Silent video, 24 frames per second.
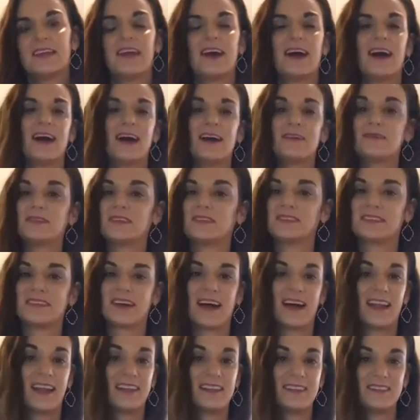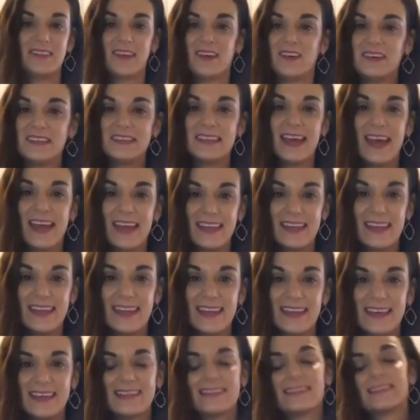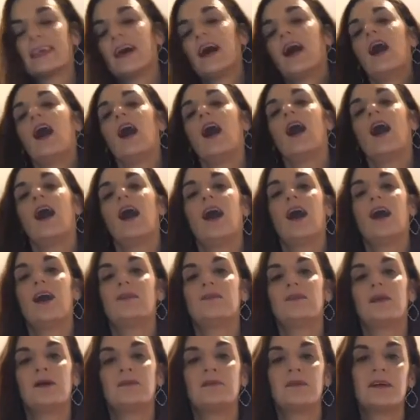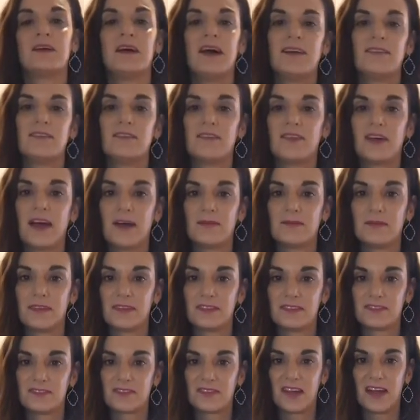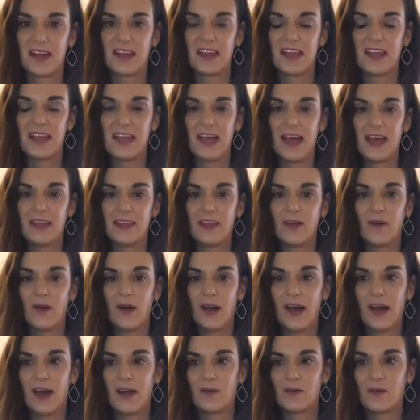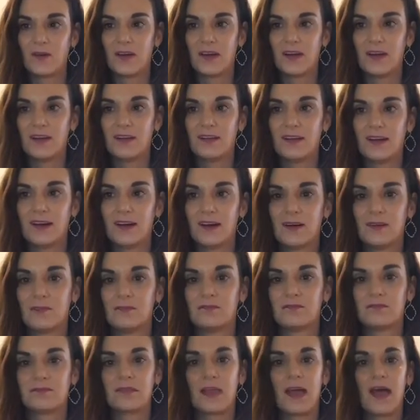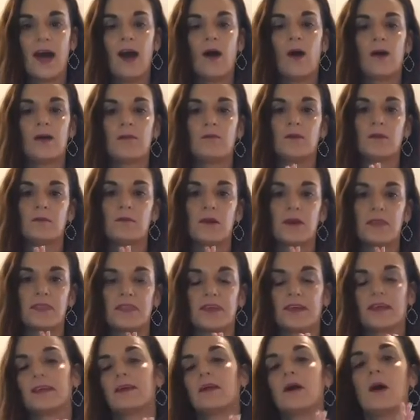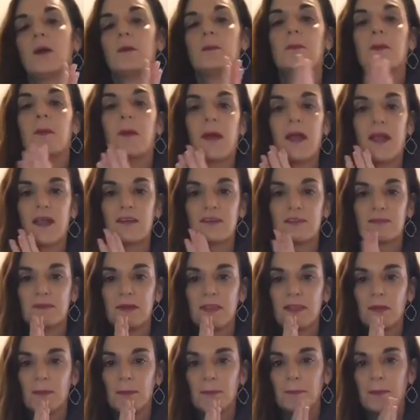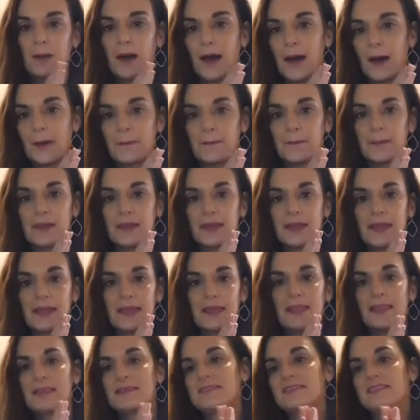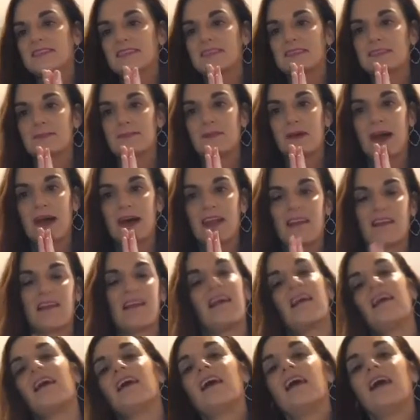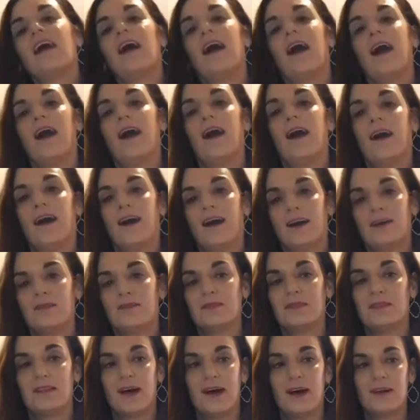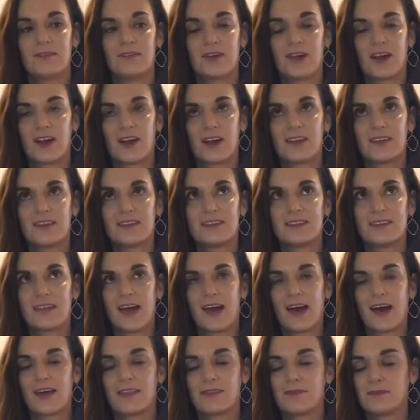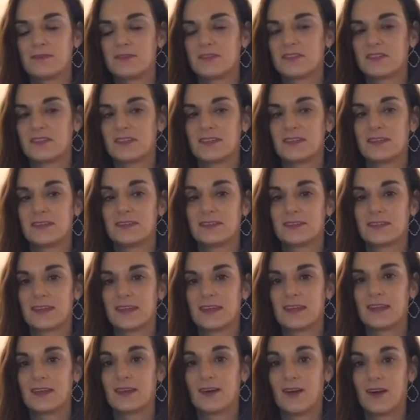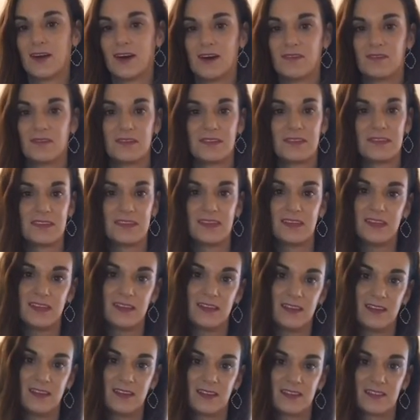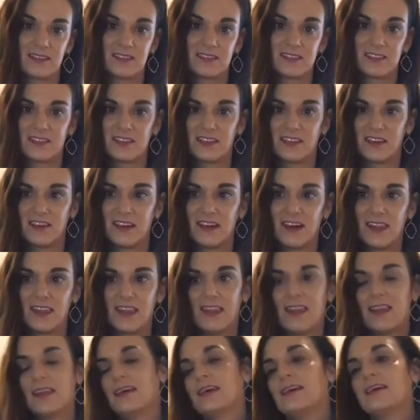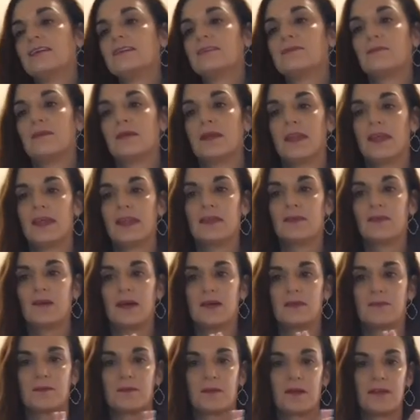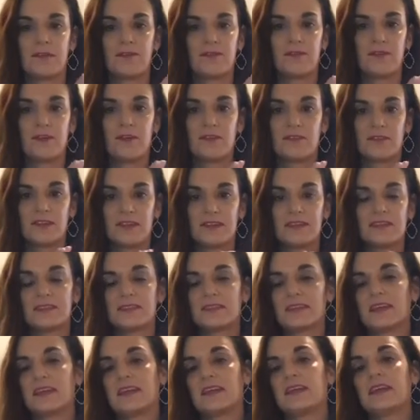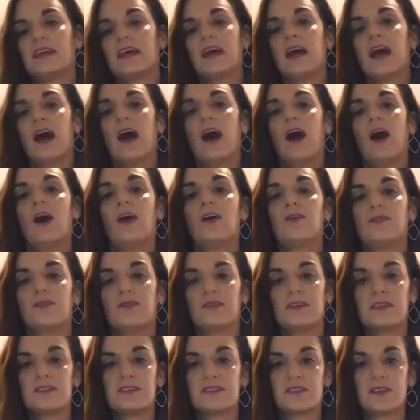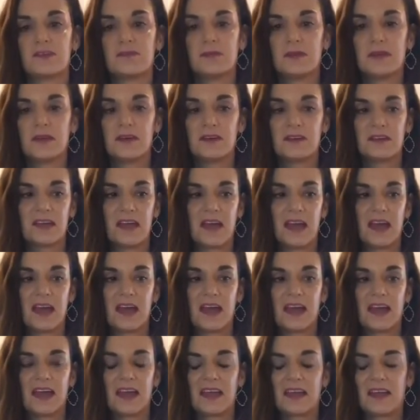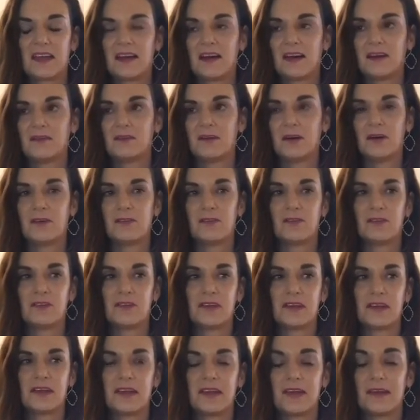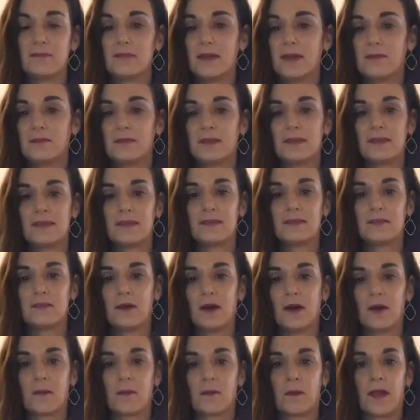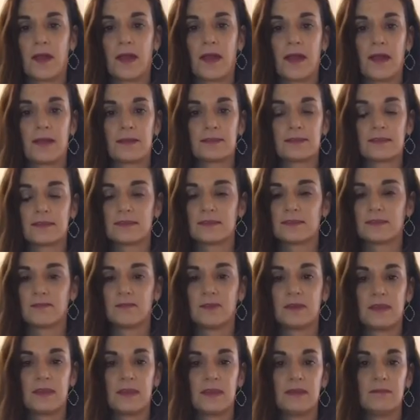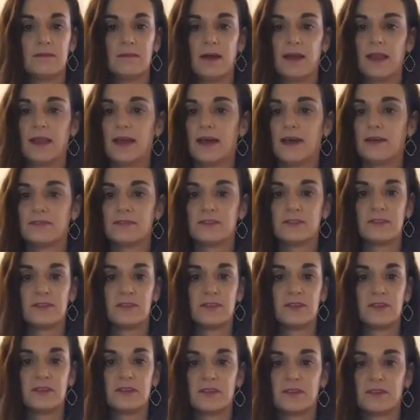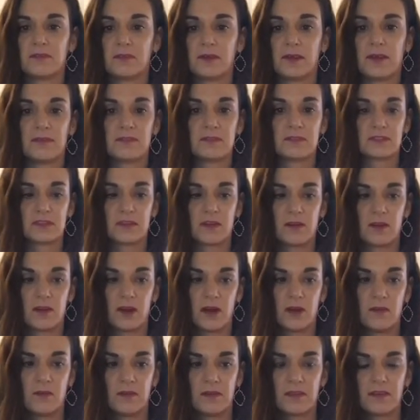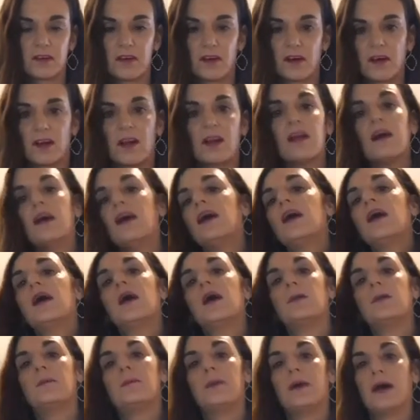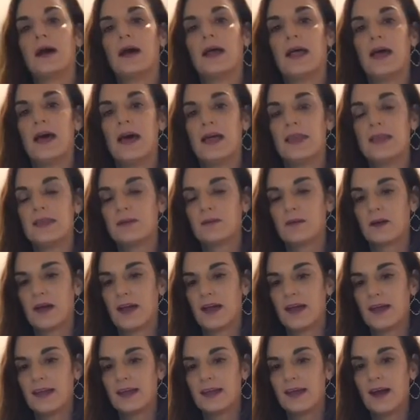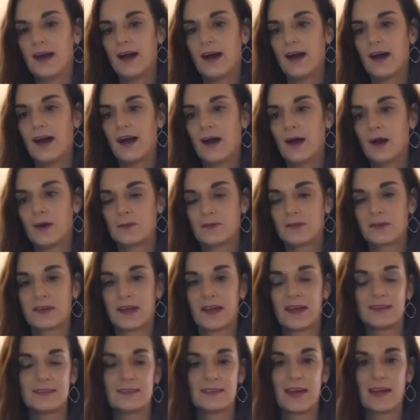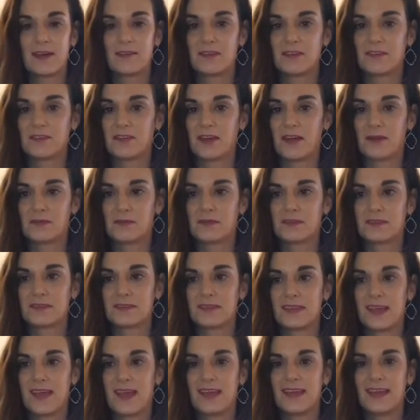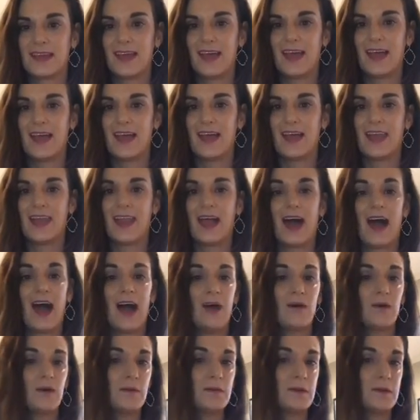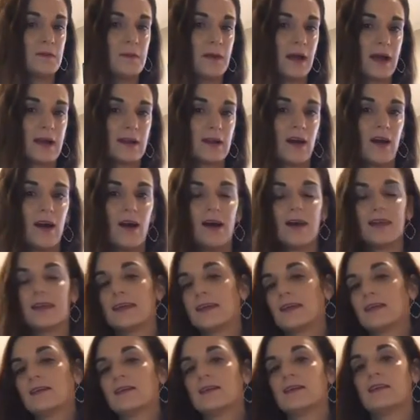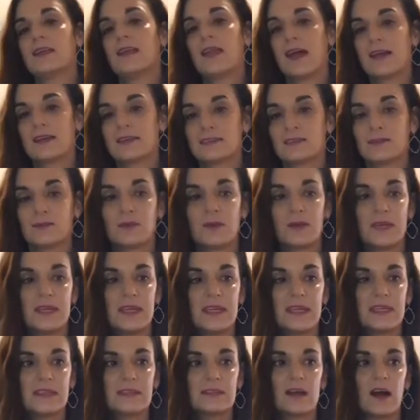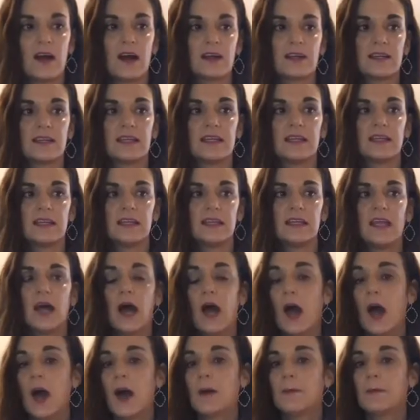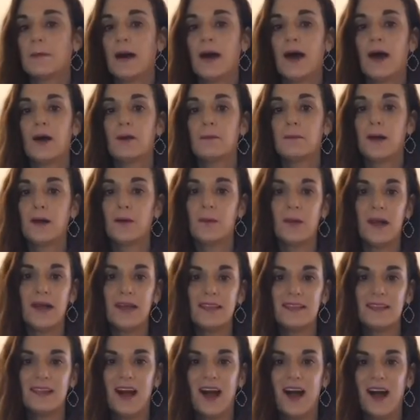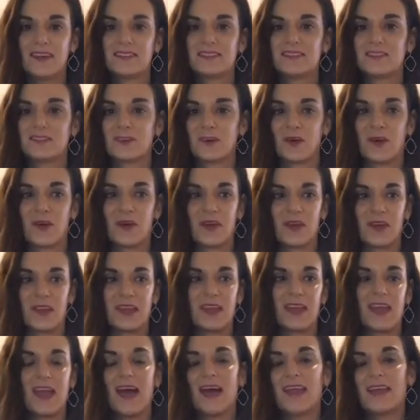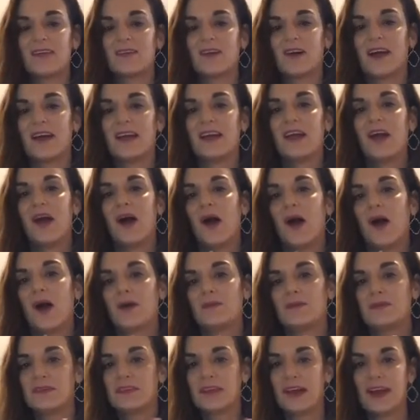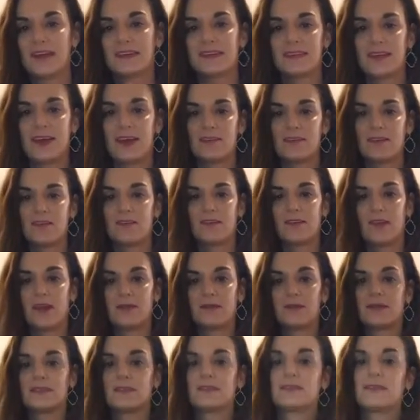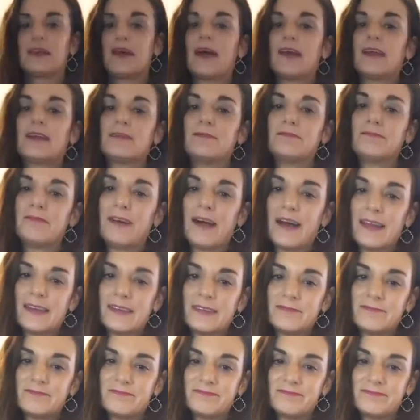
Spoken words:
Yeah, I'm so tired, I don't even know what day it is. Hope you have a fabulous Friday. I know I will. Oh, and one more thing. Prayers for my little puppy that she gets better. Love her to death, but she is getting on with the years. You know how that is. But anyway, pray for Reese. Hopefully she'll be okay. Hopefully, and maybe her excessive peeing might have to do with whatever's going on with her. But anyway, I hope you guys have a fabulous day. And I will be back on here next week talking about my weight loss story. Anyway, hope you guys have a fabulous day. Bye.